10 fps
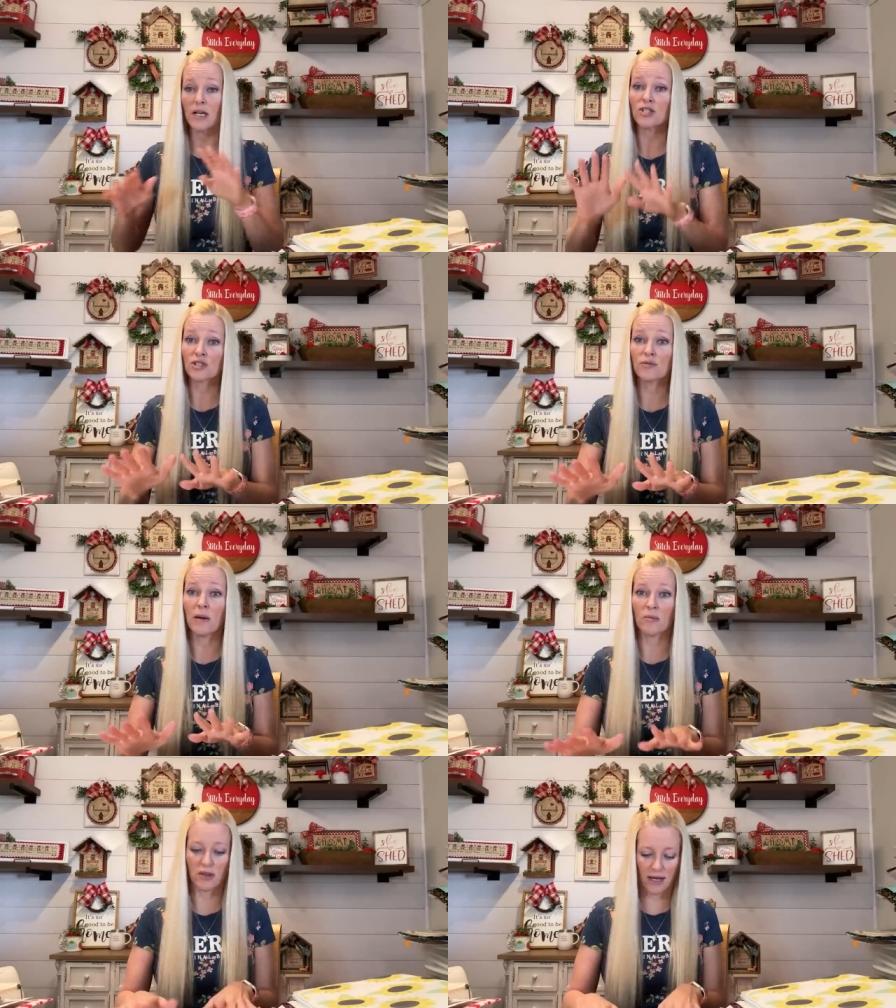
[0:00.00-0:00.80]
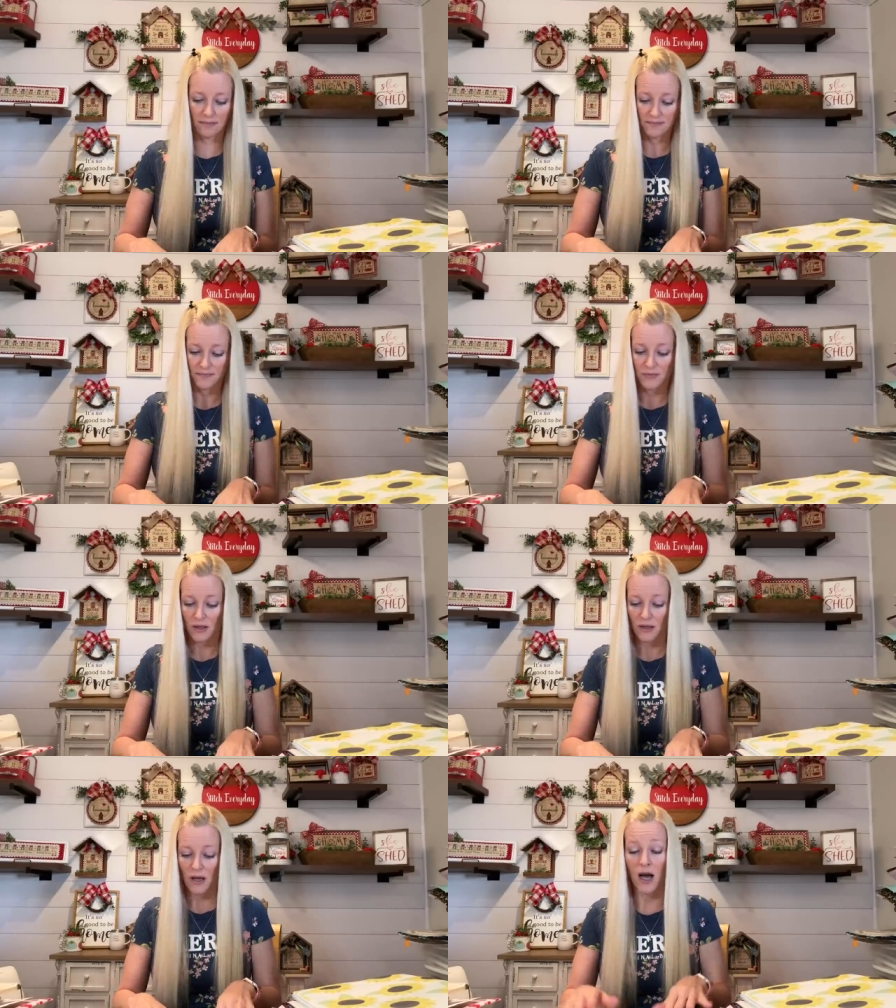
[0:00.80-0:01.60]
just remember that.
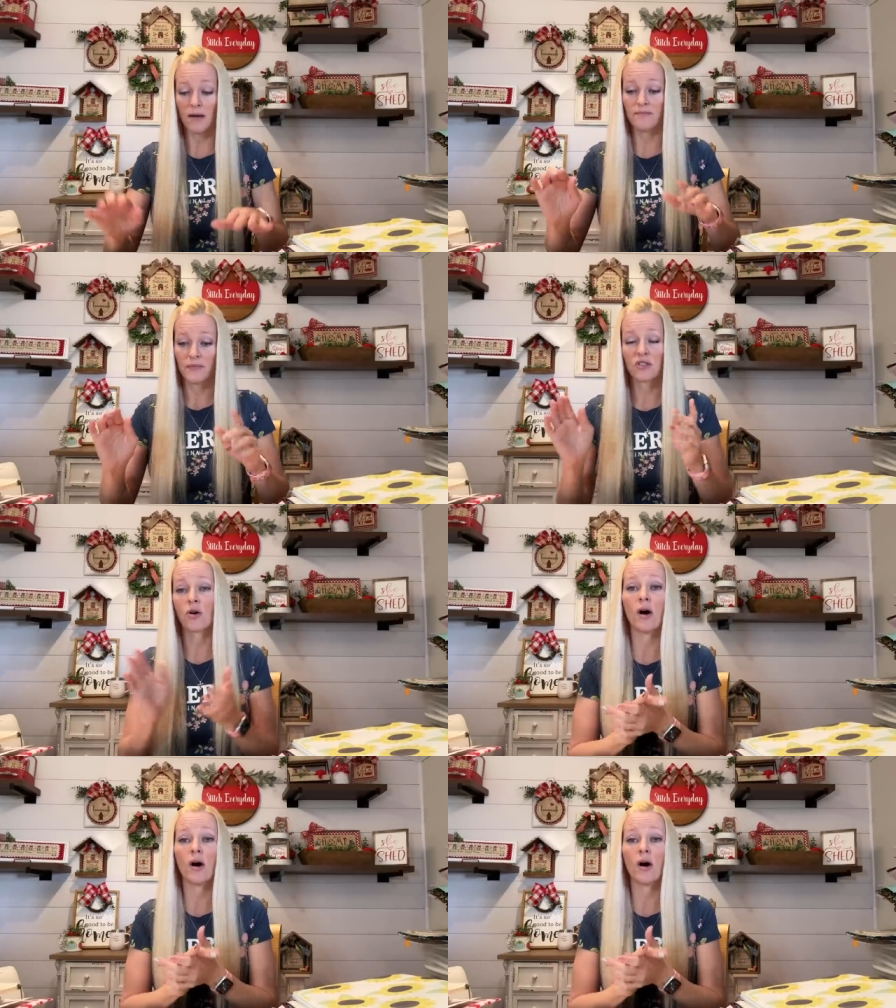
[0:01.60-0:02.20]
Um, so